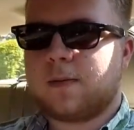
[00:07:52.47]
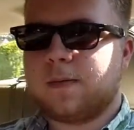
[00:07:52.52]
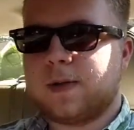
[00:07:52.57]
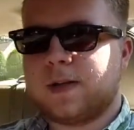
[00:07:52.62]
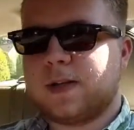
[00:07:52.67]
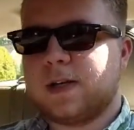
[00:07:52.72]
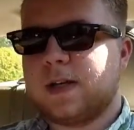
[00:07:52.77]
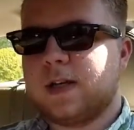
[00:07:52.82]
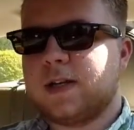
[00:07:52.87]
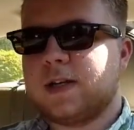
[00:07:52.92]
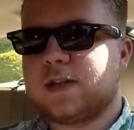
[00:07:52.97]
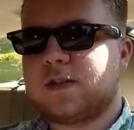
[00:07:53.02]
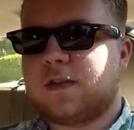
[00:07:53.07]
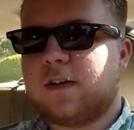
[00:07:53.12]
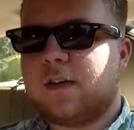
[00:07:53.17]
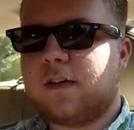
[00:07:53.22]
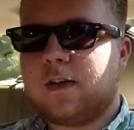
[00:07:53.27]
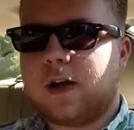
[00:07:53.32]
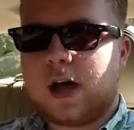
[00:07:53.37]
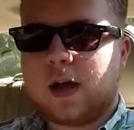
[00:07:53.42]
It is
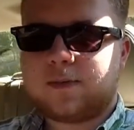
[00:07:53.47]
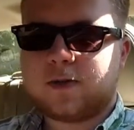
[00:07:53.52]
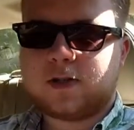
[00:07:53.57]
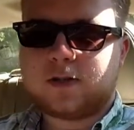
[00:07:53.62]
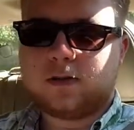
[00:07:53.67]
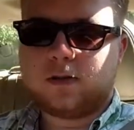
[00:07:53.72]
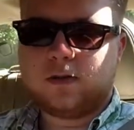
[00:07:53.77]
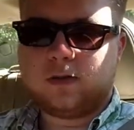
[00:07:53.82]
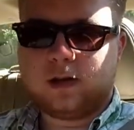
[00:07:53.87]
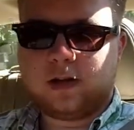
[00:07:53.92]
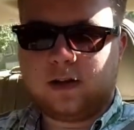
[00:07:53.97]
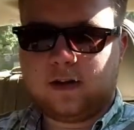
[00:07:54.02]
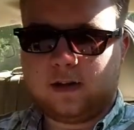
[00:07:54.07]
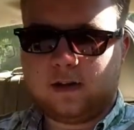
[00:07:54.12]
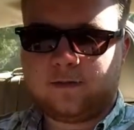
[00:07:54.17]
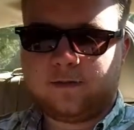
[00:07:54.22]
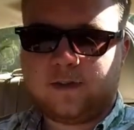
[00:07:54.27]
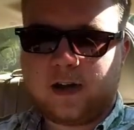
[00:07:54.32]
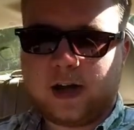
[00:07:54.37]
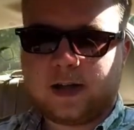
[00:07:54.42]
absolutely
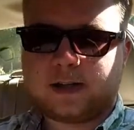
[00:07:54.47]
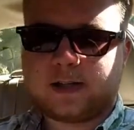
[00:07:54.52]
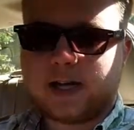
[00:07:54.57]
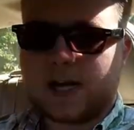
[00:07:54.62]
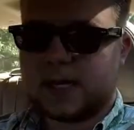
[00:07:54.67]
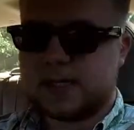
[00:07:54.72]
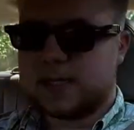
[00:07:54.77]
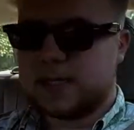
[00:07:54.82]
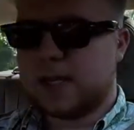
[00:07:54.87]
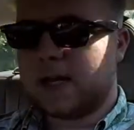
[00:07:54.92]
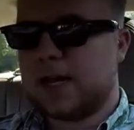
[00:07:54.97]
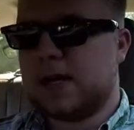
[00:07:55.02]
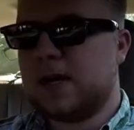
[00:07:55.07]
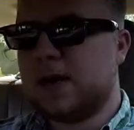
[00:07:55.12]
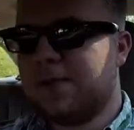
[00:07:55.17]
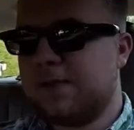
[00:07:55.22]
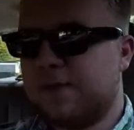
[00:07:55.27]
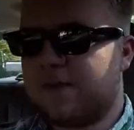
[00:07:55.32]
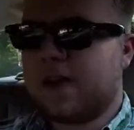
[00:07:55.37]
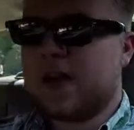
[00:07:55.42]
fantastic, and
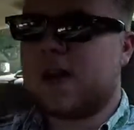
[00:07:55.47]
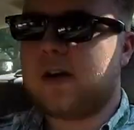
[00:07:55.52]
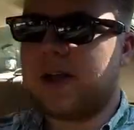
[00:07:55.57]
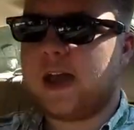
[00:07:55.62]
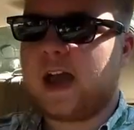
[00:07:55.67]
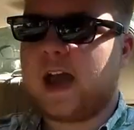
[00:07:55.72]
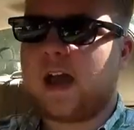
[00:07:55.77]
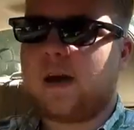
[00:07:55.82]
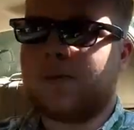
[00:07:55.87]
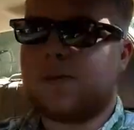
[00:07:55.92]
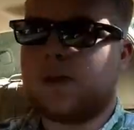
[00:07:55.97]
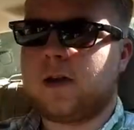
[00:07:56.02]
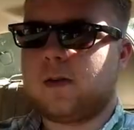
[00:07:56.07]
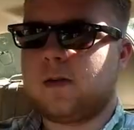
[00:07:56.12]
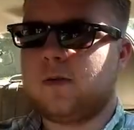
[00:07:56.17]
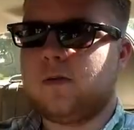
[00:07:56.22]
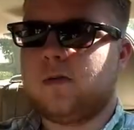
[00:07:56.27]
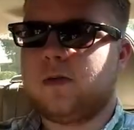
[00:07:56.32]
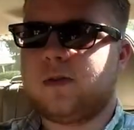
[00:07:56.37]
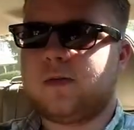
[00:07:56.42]
I'm very happy
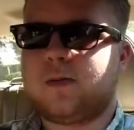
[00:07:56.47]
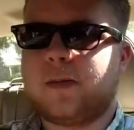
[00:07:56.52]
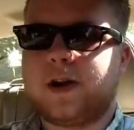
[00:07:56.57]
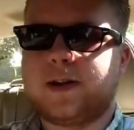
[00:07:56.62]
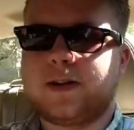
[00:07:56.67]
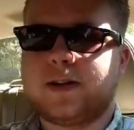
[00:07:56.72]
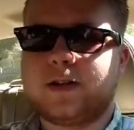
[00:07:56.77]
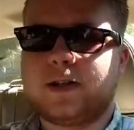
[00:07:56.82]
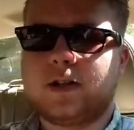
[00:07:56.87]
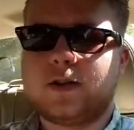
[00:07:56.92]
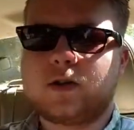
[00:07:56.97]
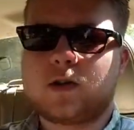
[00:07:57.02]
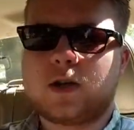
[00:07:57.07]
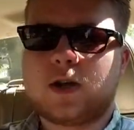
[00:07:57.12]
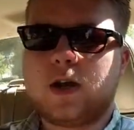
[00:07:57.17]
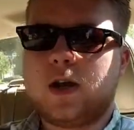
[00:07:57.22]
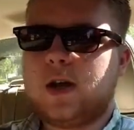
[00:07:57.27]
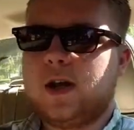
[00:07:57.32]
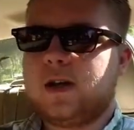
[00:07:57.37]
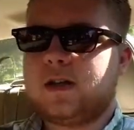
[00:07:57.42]
with my
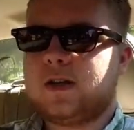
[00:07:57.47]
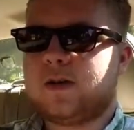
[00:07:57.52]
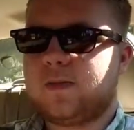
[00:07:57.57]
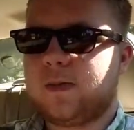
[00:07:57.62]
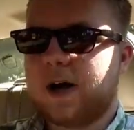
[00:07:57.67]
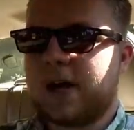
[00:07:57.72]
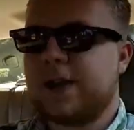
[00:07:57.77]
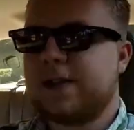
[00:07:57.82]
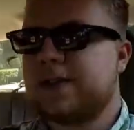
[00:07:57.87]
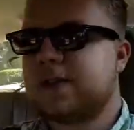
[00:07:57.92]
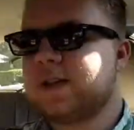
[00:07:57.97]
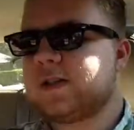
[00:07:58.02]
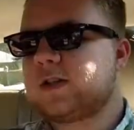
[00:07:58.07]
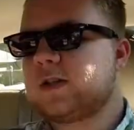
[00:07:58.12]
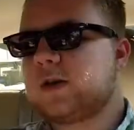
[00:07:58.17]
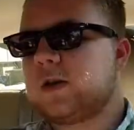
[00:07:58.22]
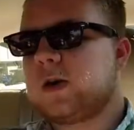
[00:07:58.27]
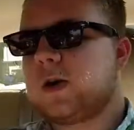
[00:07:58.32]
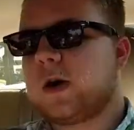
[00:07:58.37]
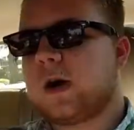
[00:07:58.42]
decision to buy this
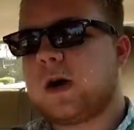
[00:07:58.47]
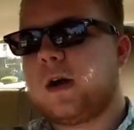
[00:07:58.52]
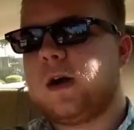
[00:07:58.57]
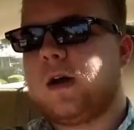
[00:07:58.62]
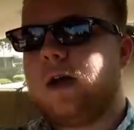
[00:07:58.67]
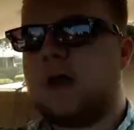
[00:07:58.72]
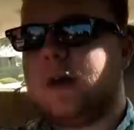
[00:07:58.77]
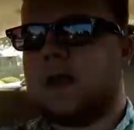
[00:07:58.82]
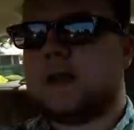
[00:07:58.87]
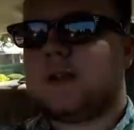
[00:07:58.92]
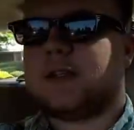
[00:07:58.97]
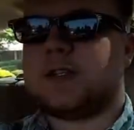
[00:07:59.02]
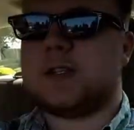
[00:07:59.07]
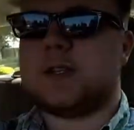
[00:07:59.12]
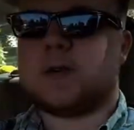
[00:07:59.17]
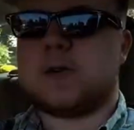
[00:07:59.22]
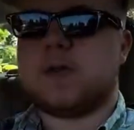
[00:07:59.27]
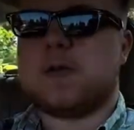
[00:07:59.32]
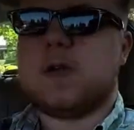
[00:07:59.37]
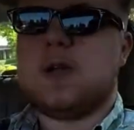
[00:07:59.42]
car.
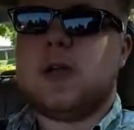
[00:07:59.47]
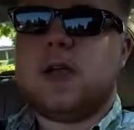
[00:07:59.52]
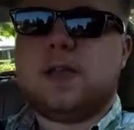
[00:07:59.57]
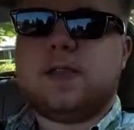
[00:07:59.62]
So